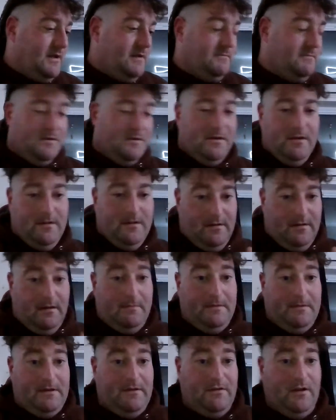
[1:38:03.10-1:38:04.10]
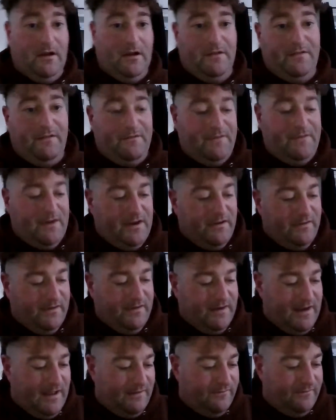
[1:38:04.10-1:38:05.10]
But I'll be doing another video on
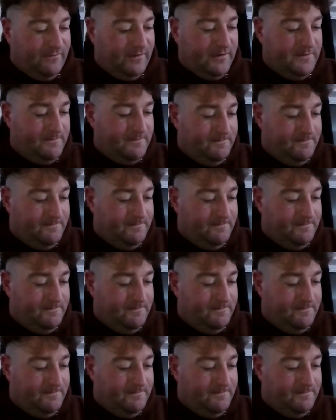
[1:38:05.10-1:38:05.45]
that one.